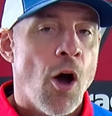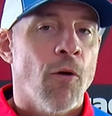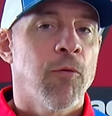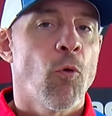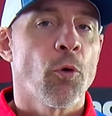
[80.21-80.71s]

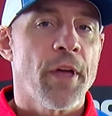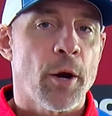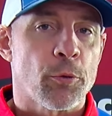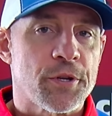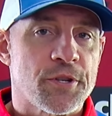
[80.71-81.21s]
For
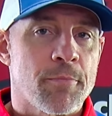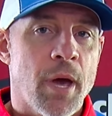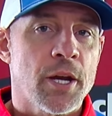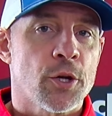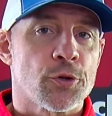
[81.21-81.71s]
that reason,
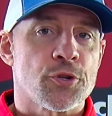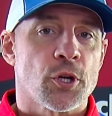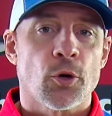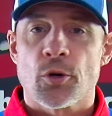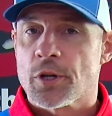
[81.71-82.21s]
many years ago,